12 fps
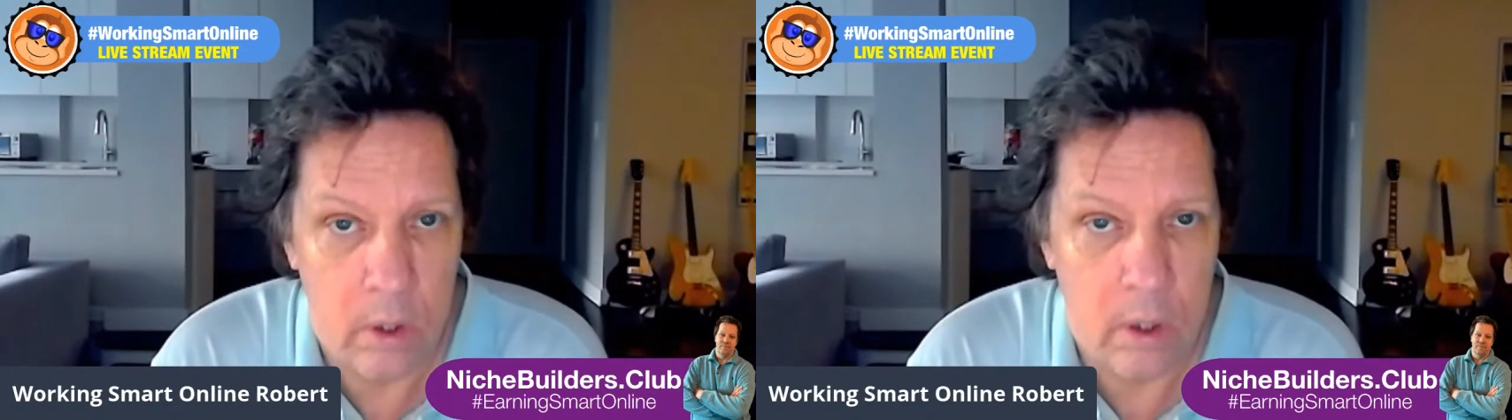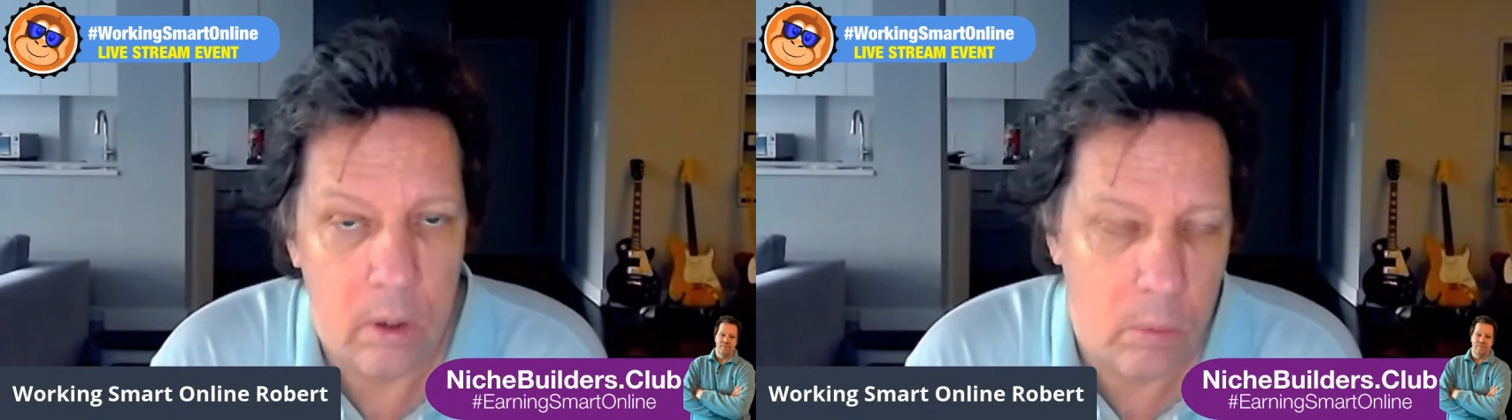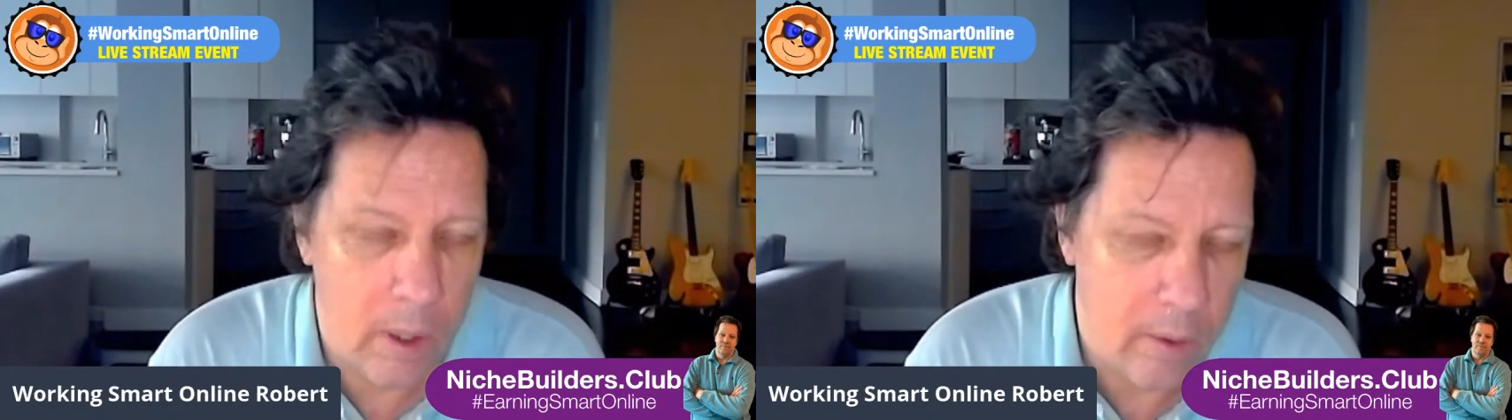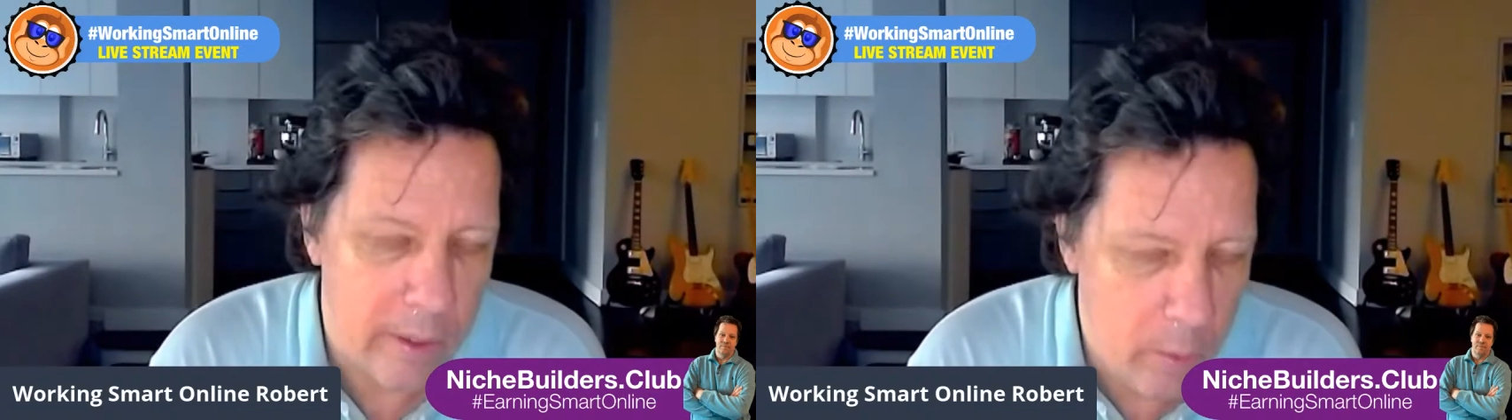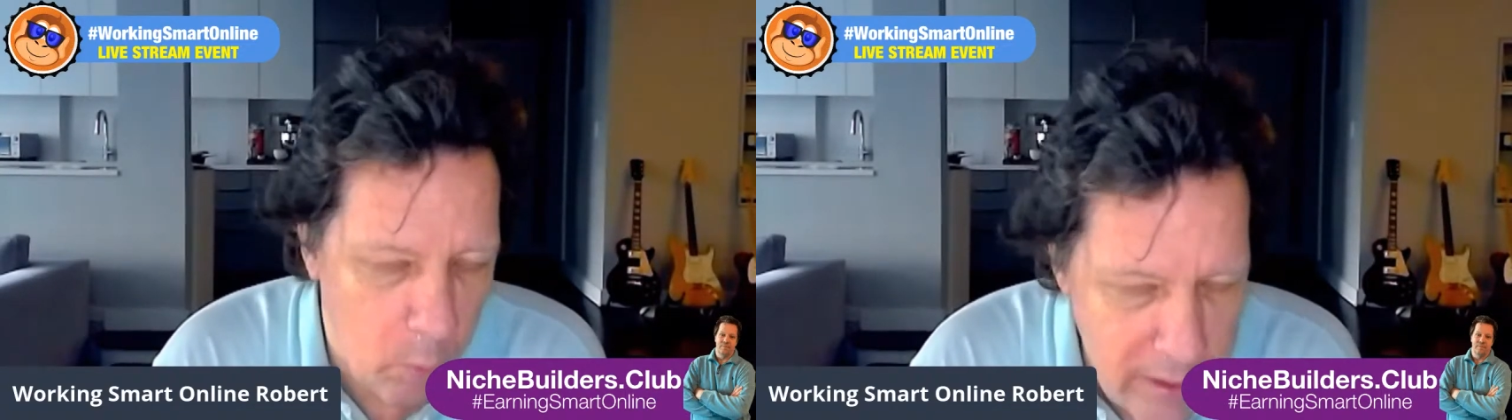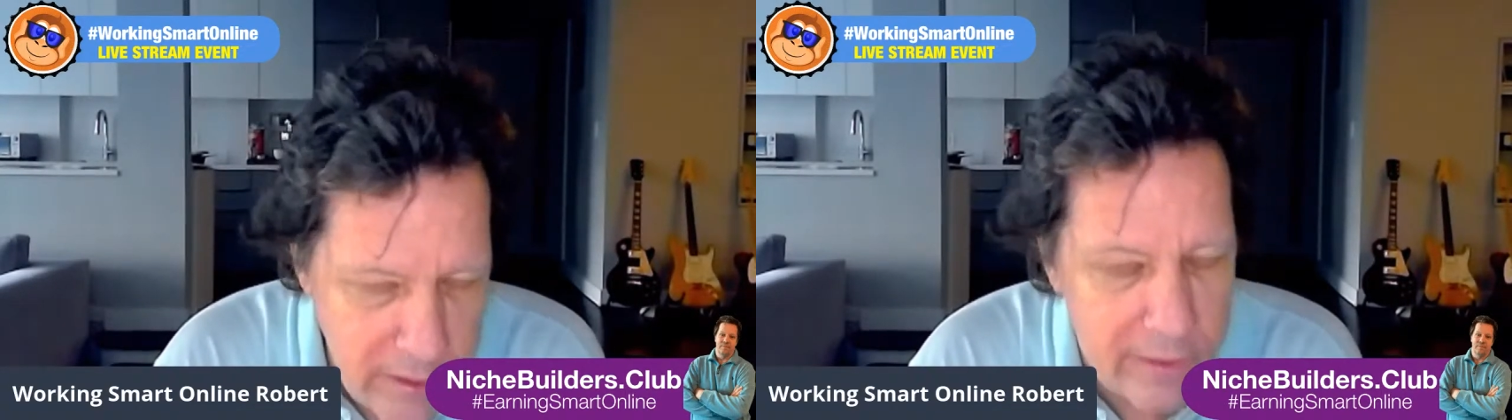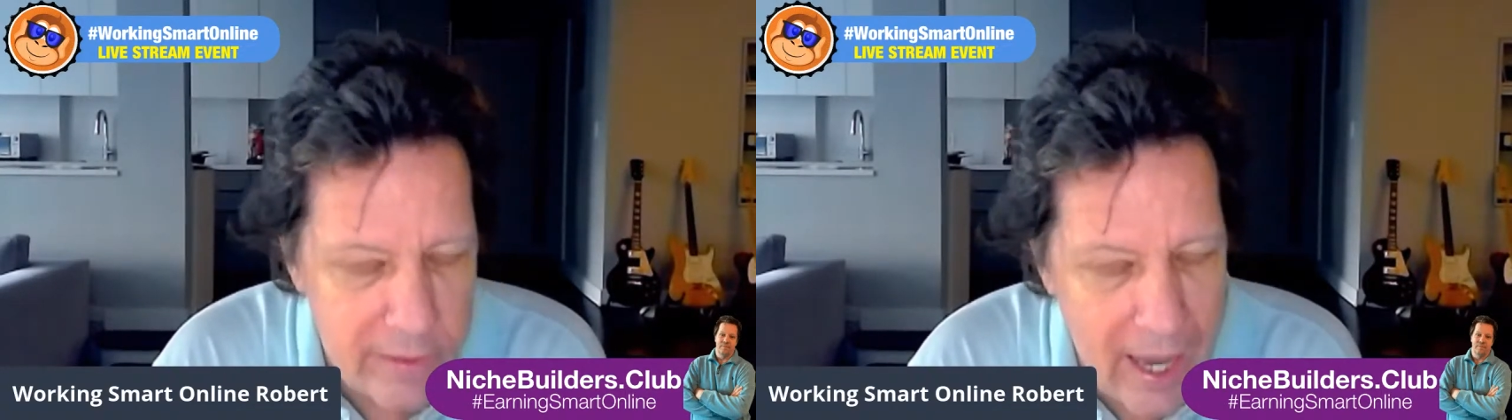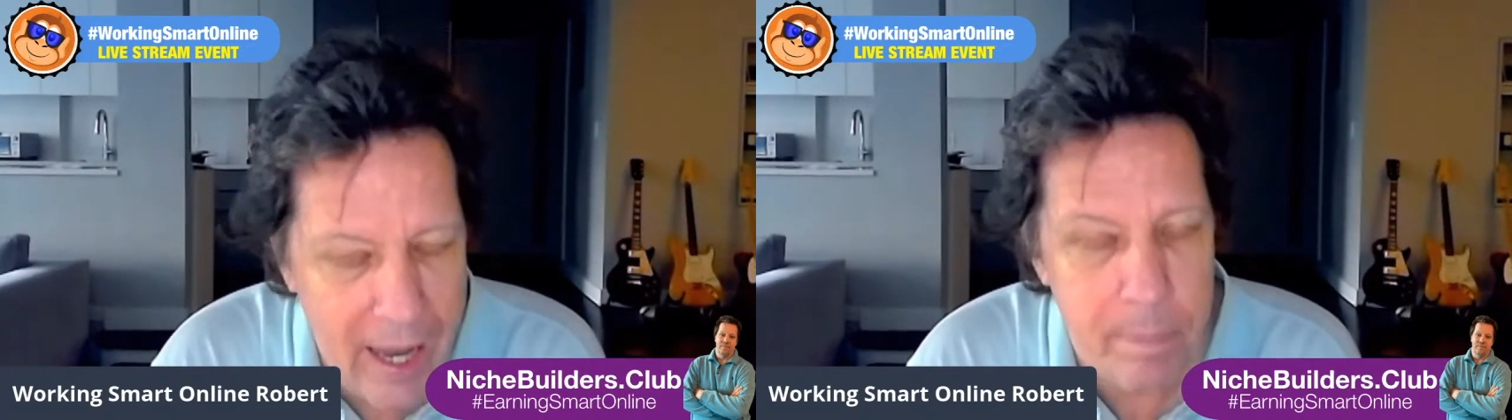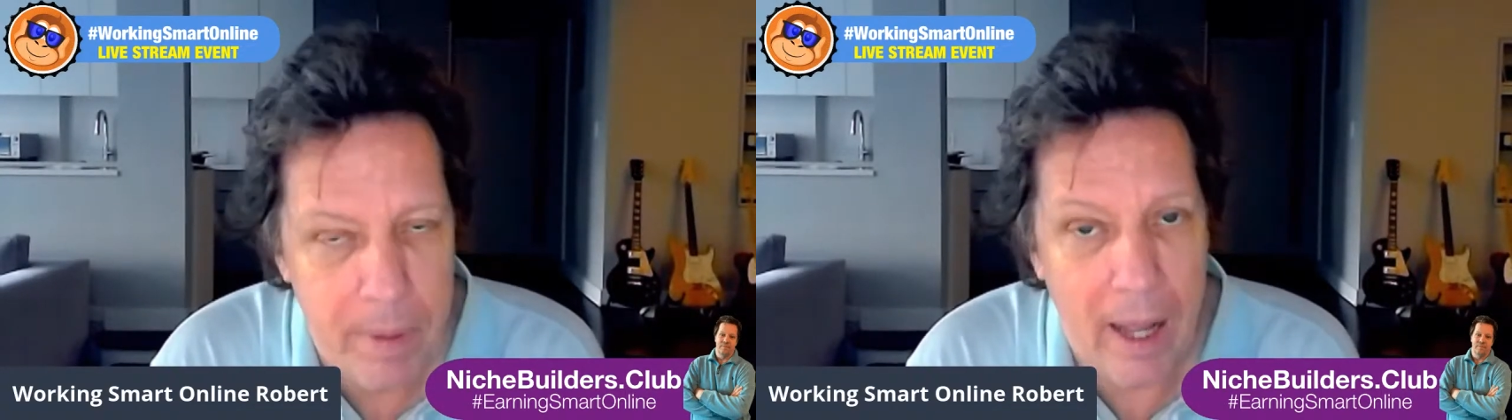Well, it wasn't
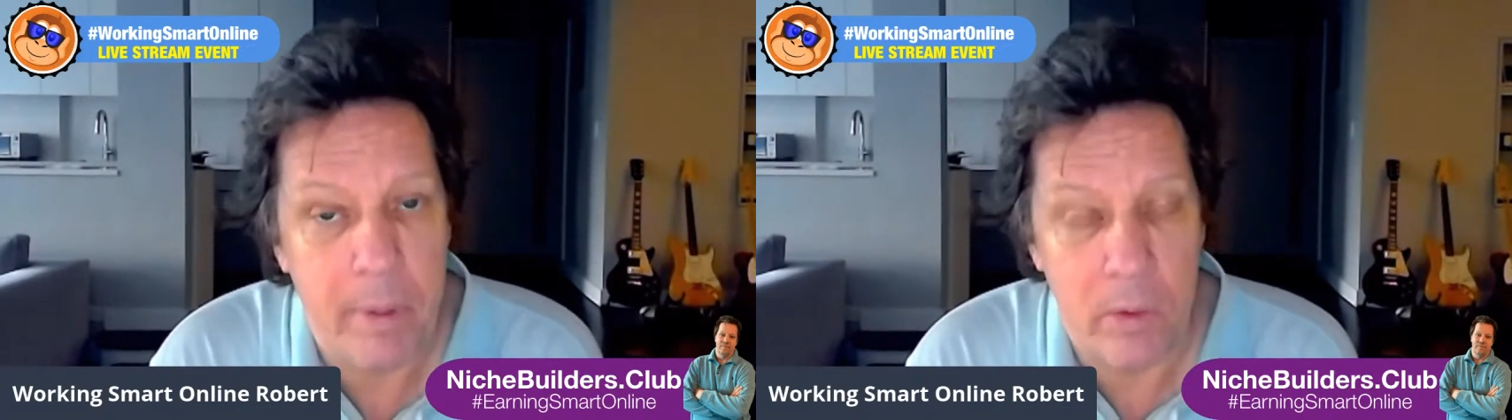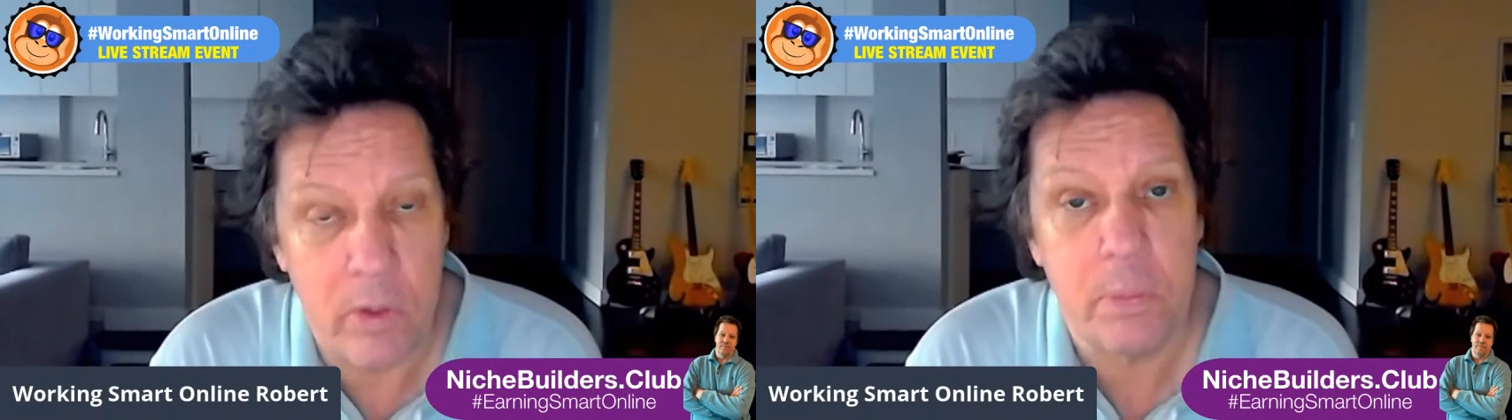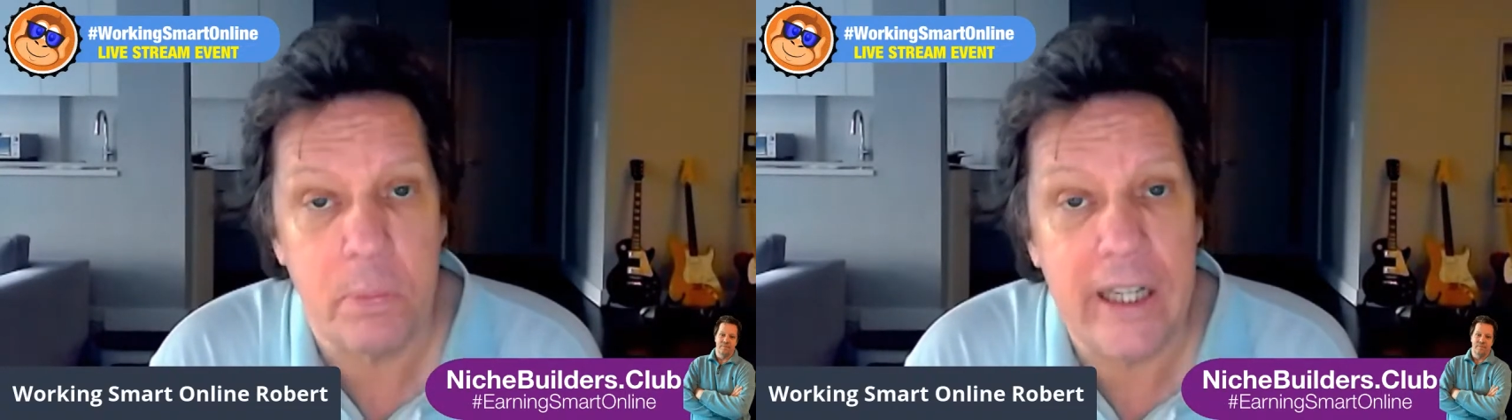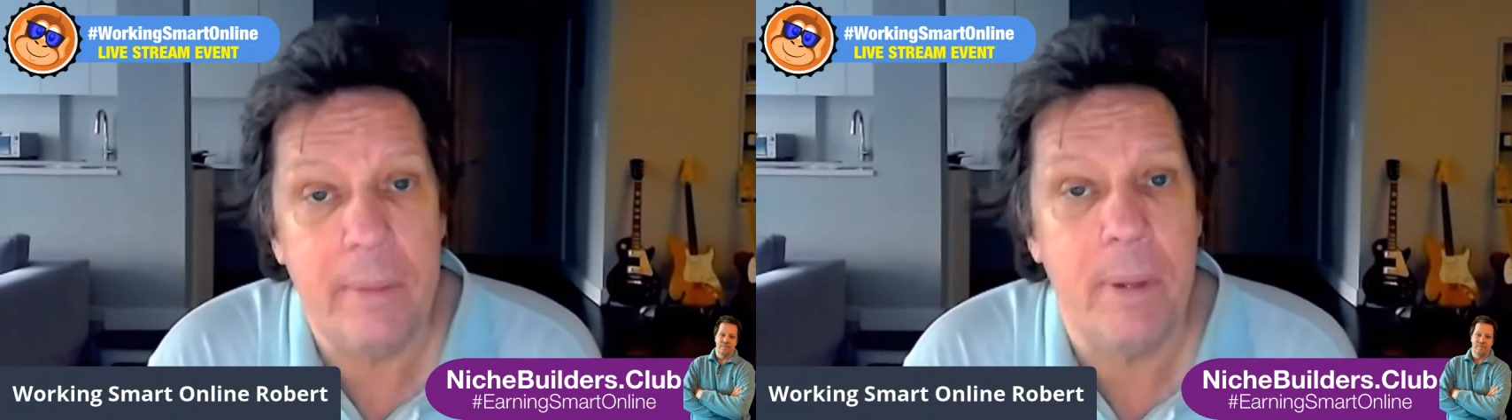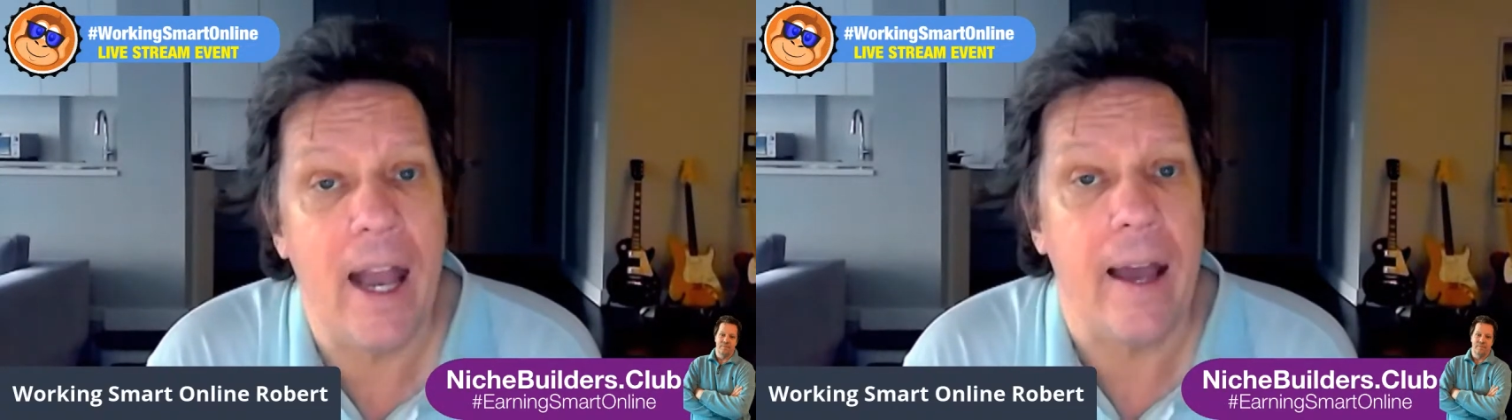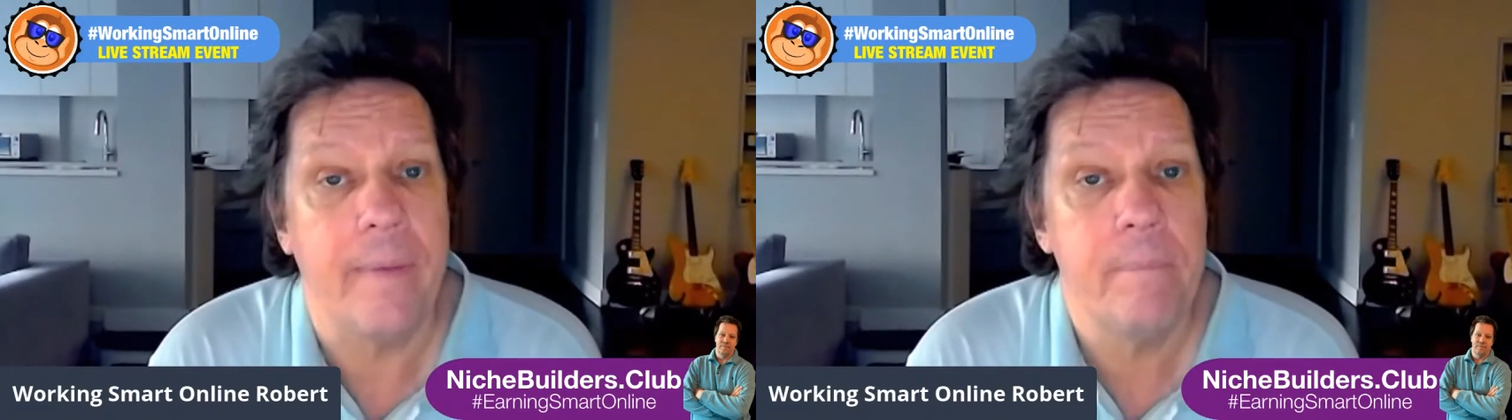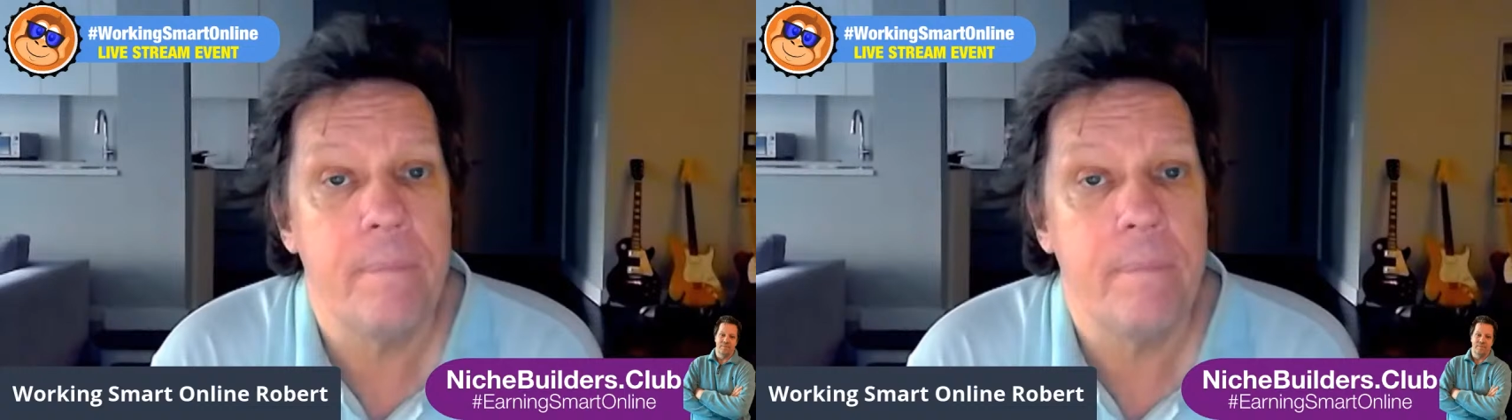that bad, but it was pretty bad.